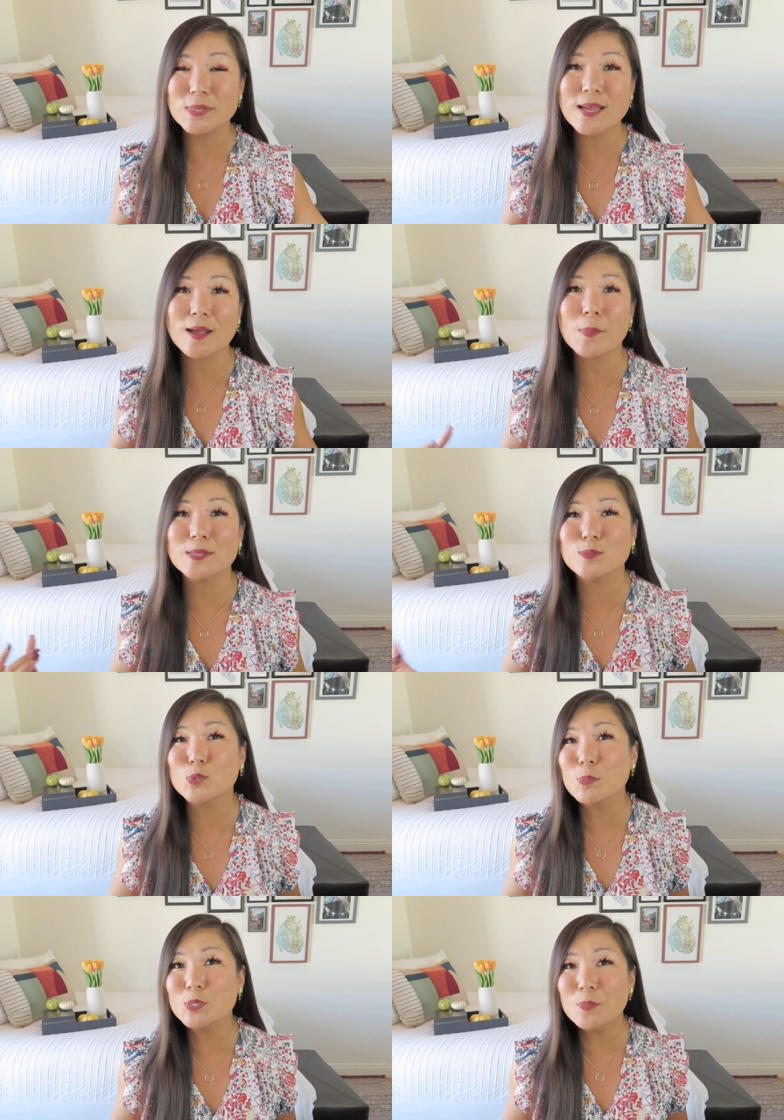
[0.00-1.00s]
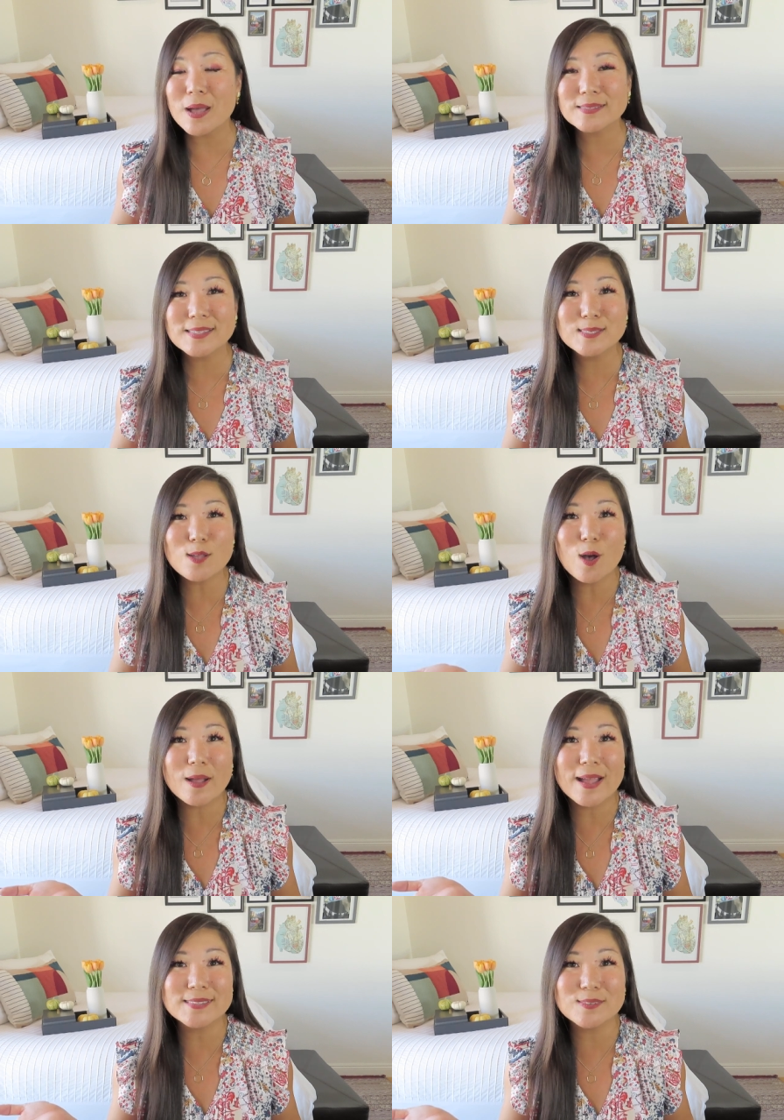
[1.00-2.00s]
We talk about subscription boxes, all
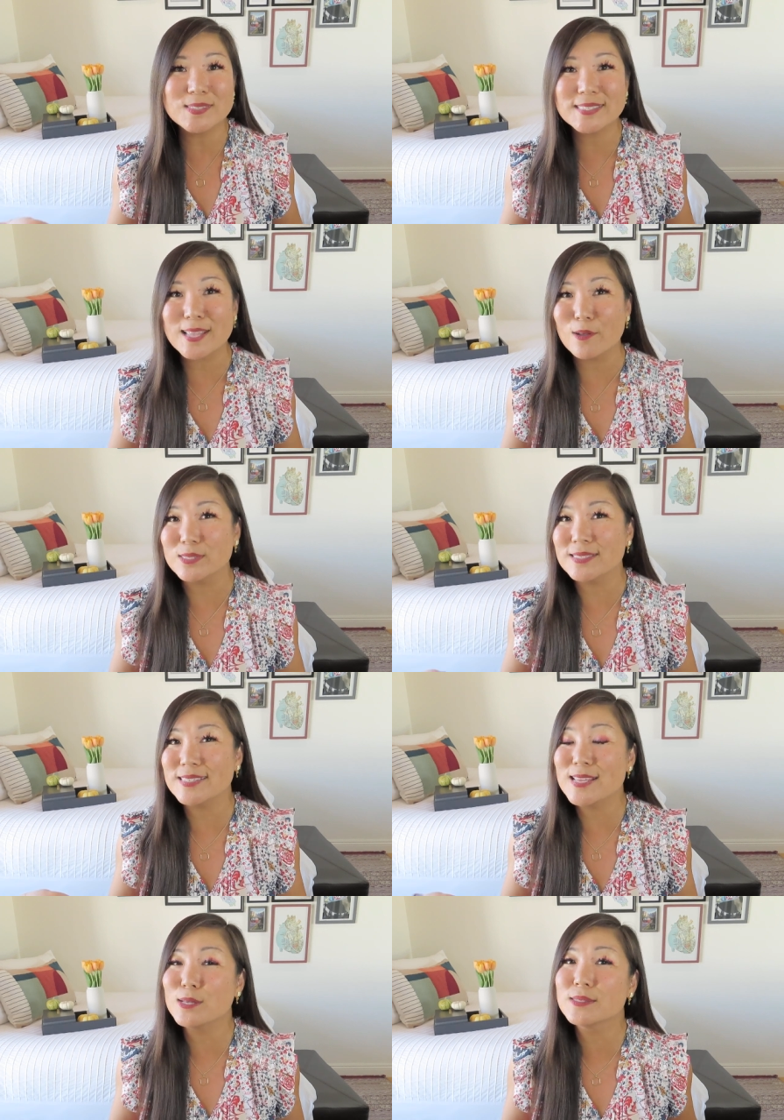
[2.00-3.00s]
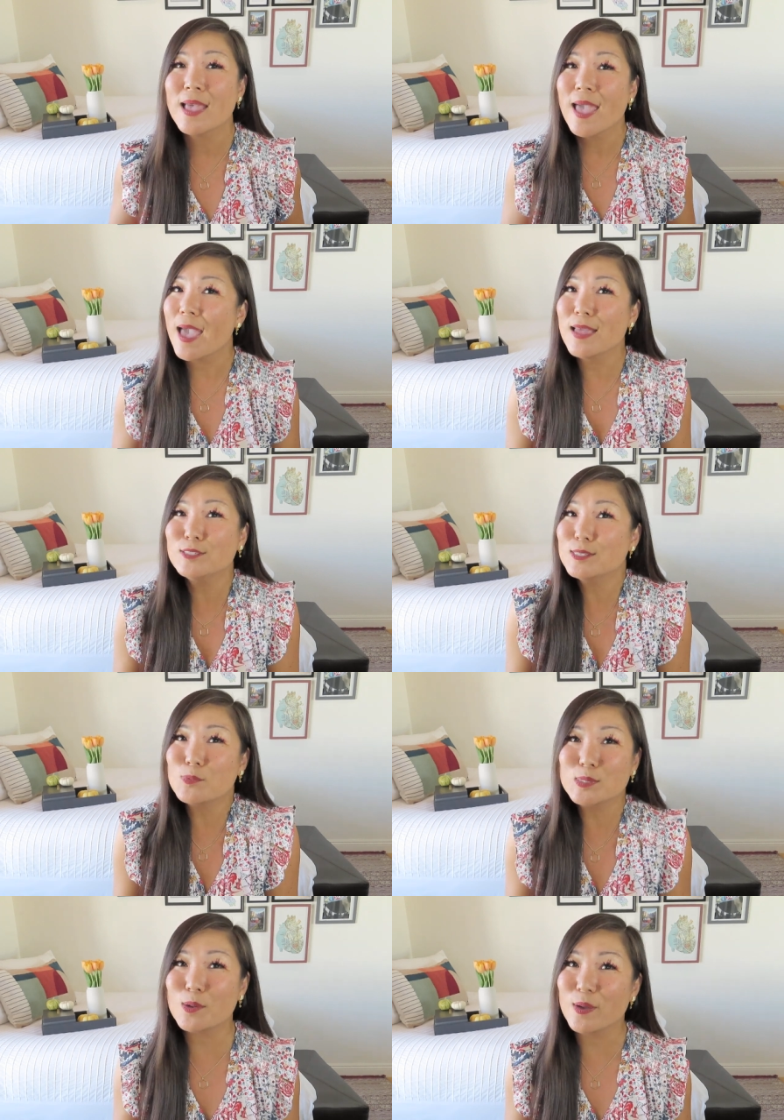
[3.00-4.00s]
kinds of discounts and deals, and
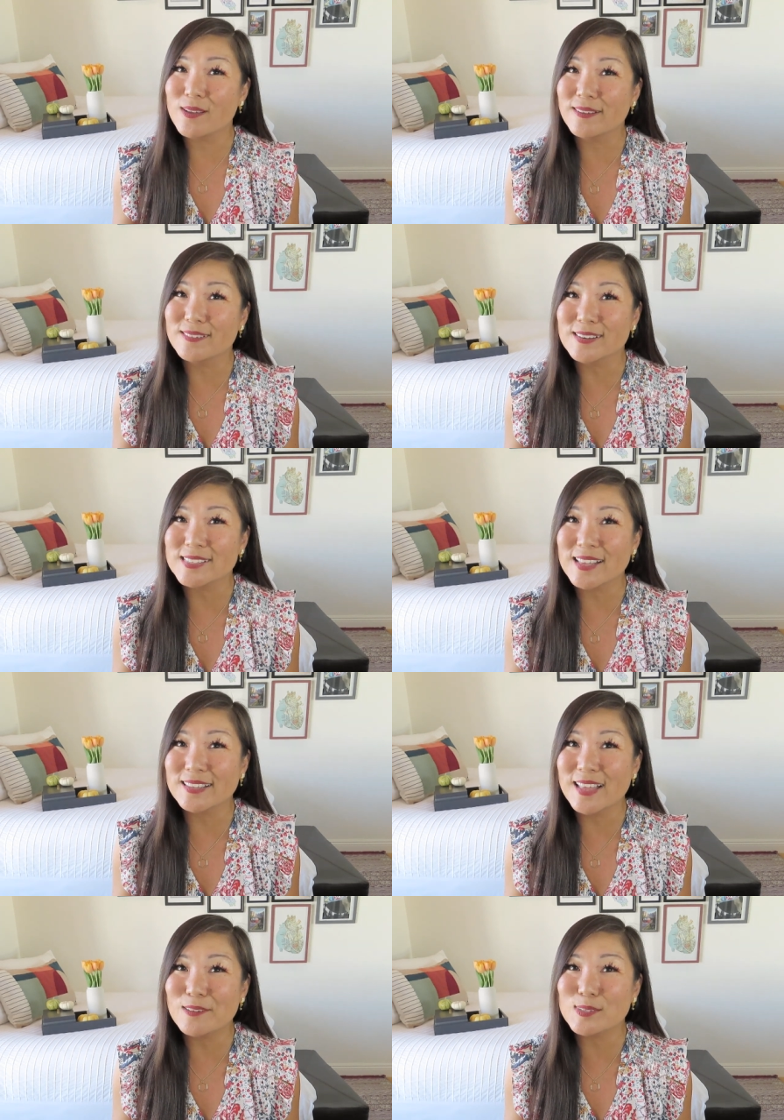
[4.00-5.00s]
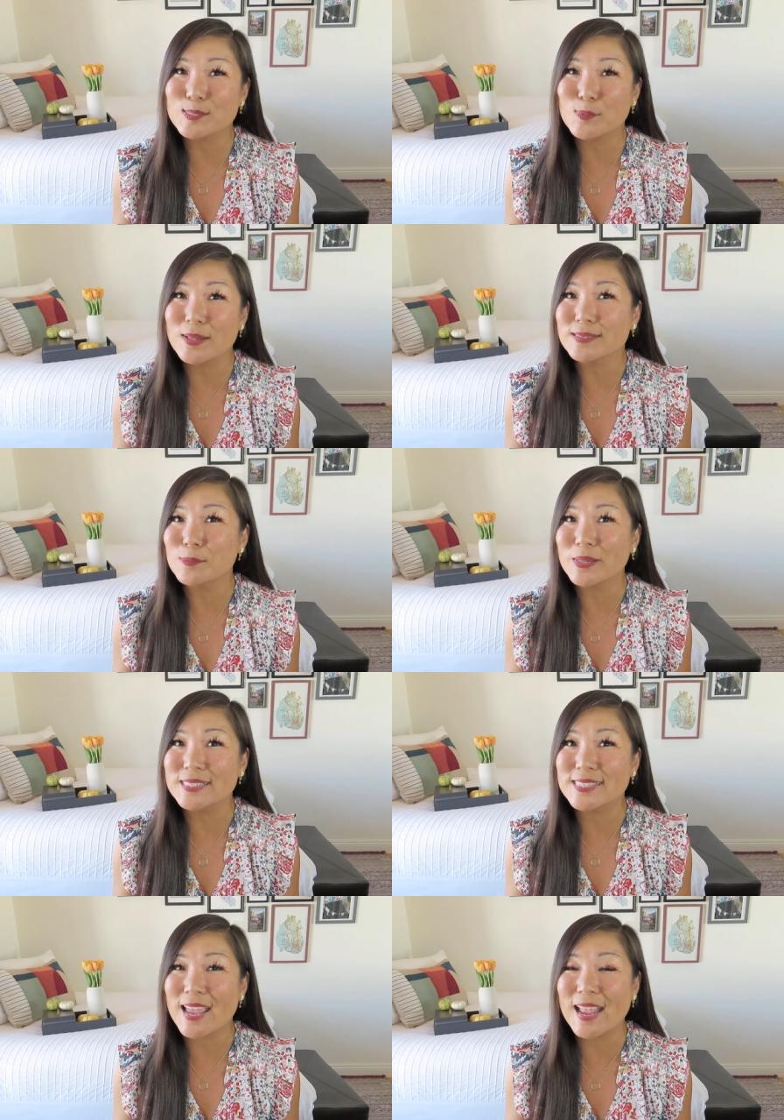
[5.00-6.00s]
just what's going on in our daily lives as well. It's a
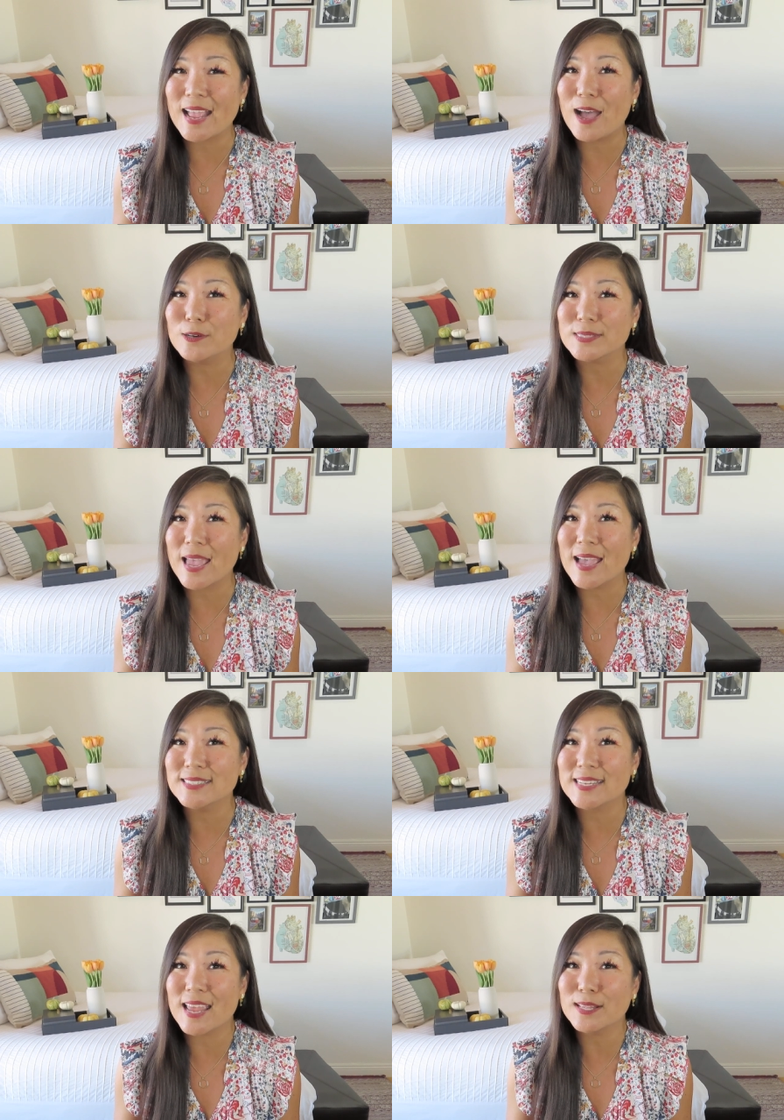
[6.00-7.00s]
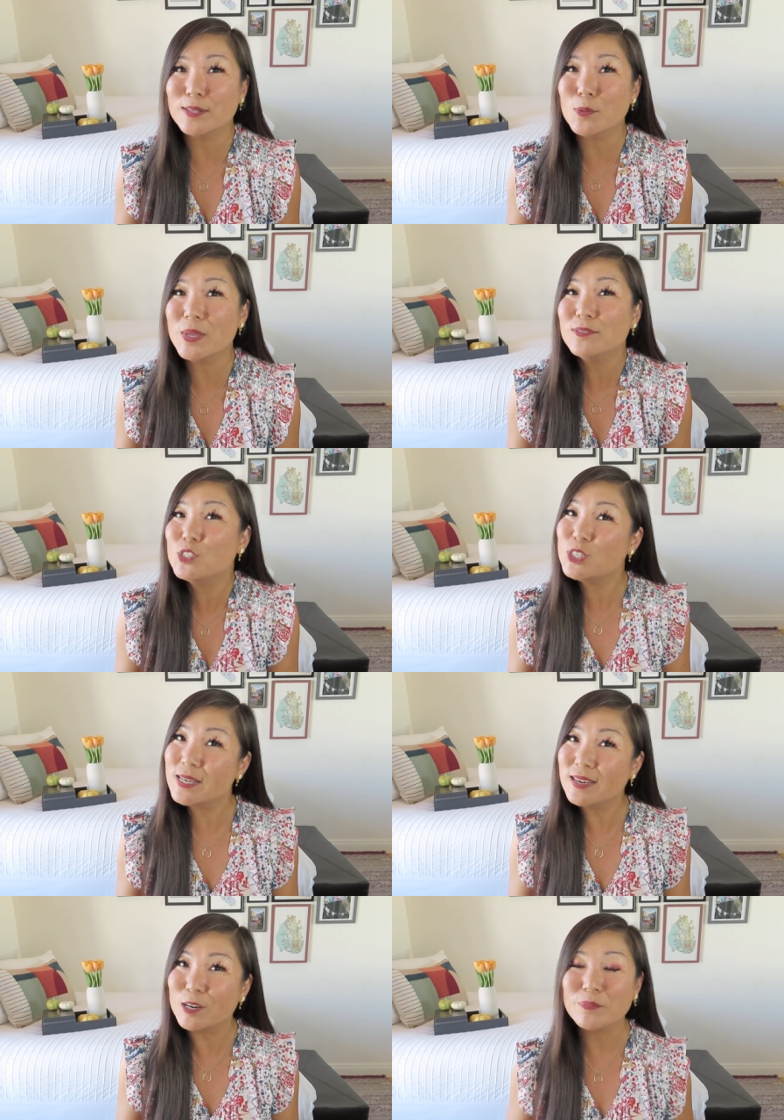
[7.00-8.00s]
place to hang out and get a little bit of
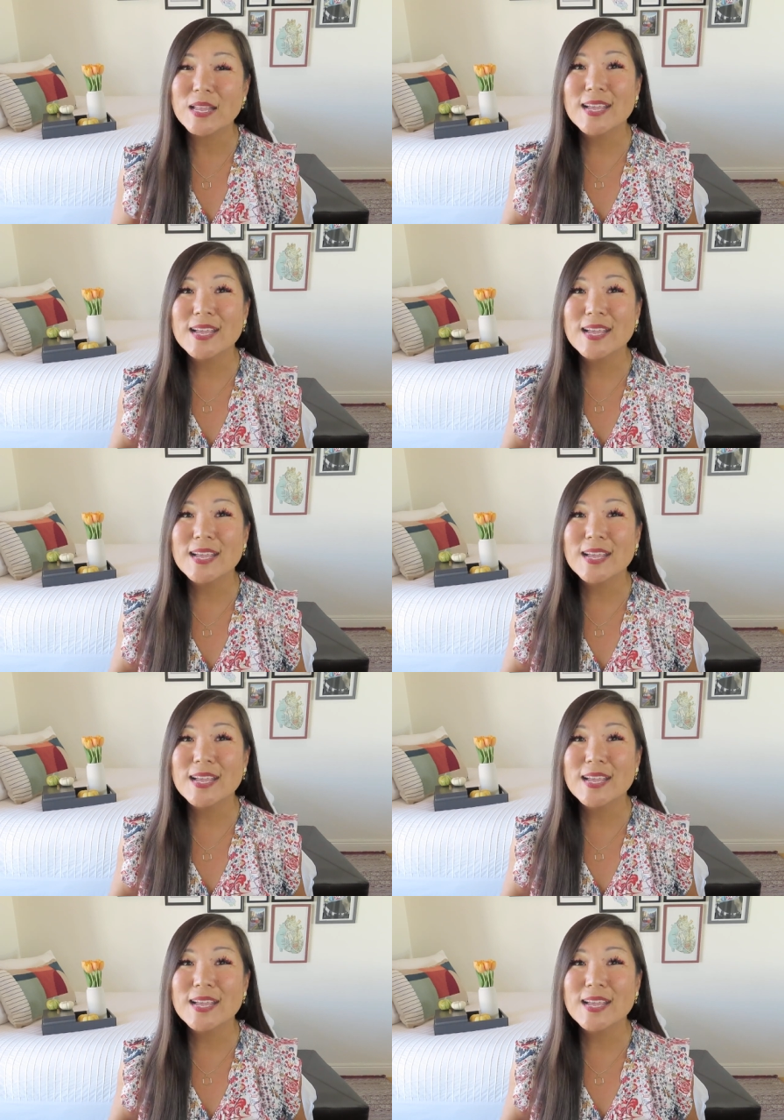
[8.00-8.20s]
cheer.